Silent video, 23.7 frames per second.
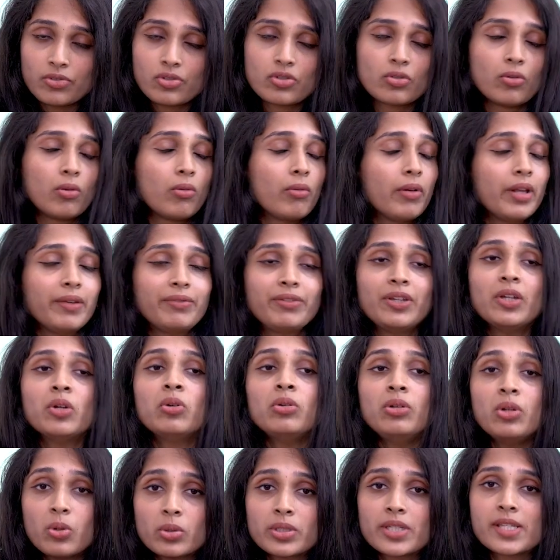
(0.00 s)
So if you
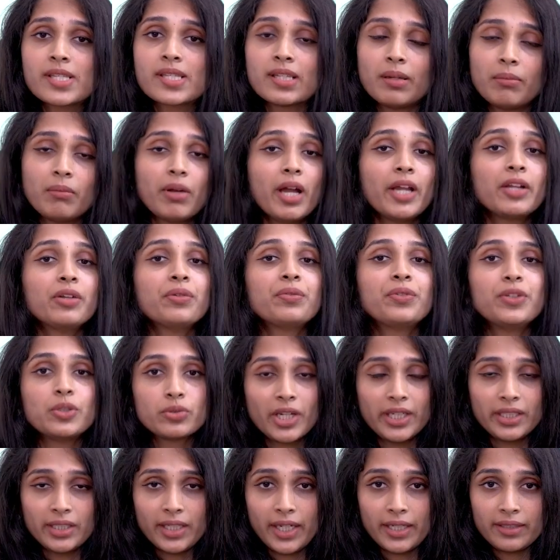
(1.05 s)
notice some kind of
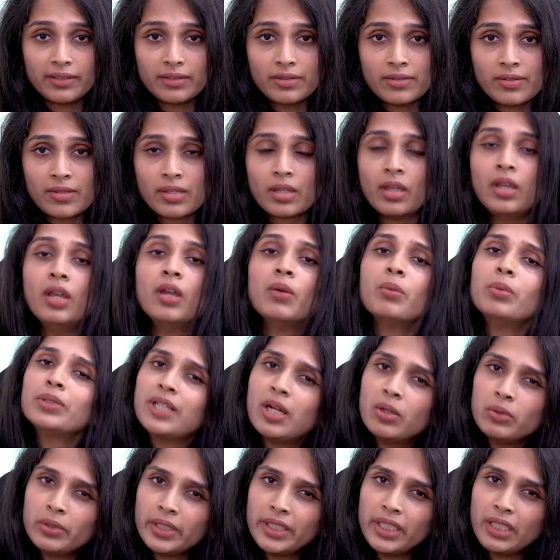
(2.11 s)
uterine tightness
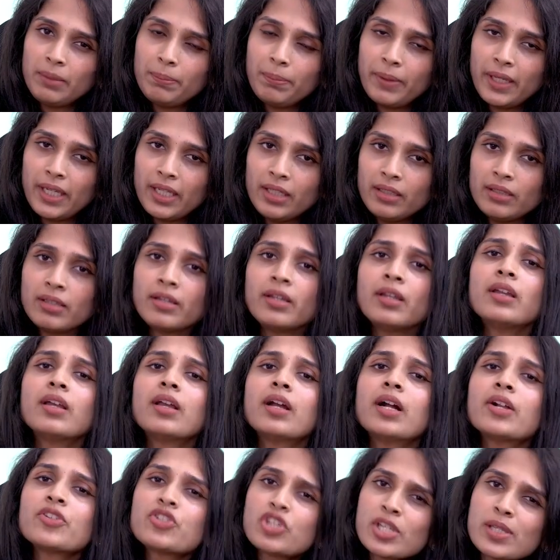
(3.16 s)
without any pain,
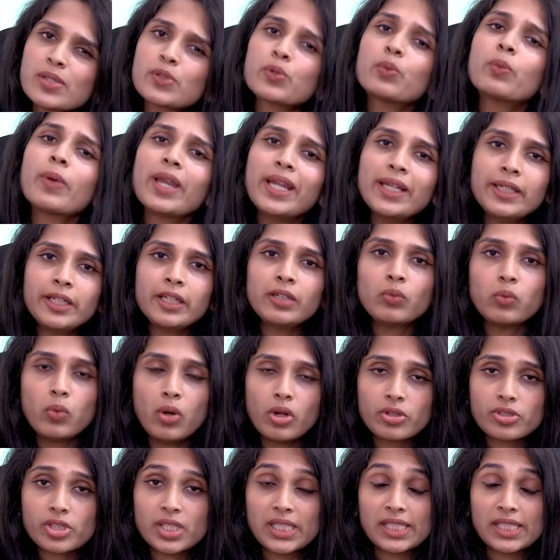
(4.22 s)
just wait and watch.